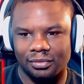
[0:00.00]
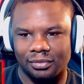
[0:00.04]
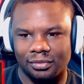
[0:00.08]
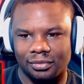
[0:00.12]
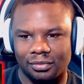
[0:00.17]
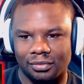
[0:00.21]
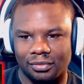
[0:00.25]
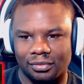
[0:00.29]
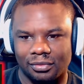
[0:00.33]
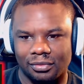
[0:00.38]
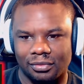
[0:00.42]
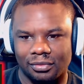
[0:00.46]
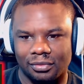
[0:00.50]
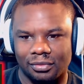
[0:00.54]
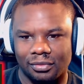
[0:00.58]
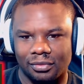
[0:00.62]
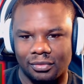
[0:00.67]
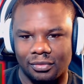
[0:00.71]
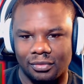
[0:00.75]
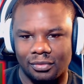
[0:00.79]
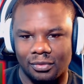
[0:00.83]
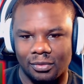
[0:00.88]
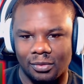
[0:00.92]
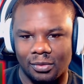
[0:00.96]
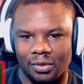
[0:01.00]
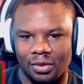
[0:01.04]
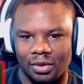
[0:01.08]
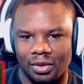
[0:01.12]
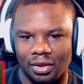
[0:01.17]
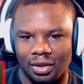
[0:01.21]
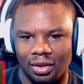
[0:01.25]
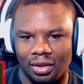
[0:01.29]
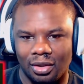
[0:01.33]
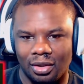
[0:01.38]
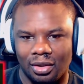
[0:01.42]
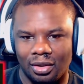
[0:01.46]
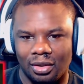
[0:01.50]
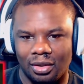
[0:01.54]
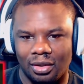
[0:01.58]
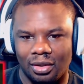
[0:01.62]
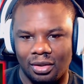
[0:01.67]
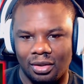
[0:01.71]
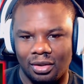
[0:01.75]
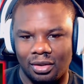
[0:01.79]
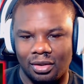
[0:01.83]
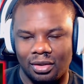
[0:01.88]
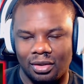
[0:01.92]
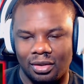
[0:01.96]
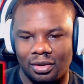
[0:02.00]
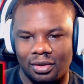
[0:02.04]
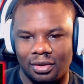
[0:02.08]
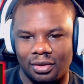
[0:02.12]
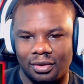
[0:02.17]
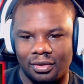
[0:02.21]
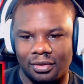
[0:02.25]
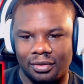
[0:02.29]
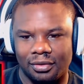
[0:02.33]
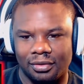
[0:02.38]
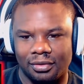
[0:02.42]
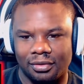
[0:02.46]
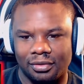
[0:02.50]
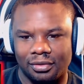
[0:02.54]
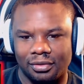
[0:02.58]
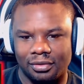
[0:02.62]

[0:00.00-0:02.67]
Nobody speaks.